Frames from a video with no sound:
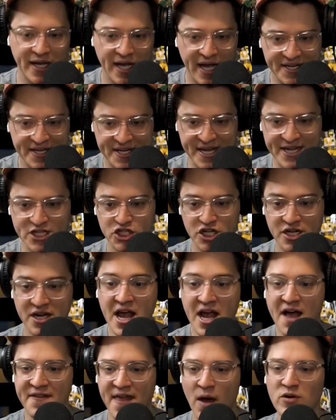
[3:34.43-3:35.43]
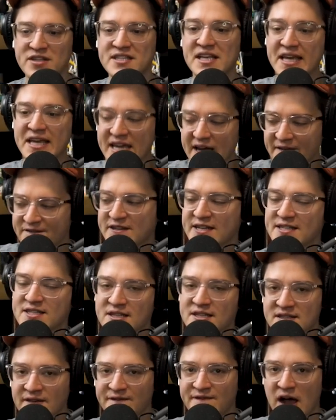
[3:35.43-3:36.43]
Edition that was gifted
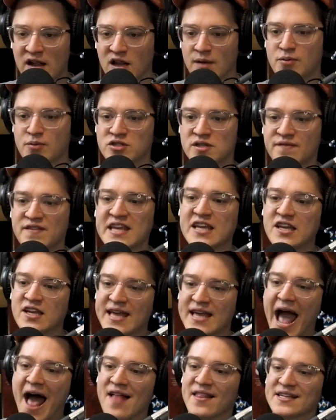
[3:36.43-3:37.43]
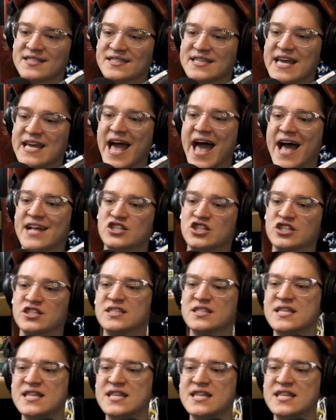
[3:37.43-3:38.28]
to developers of the Galaxy's Edge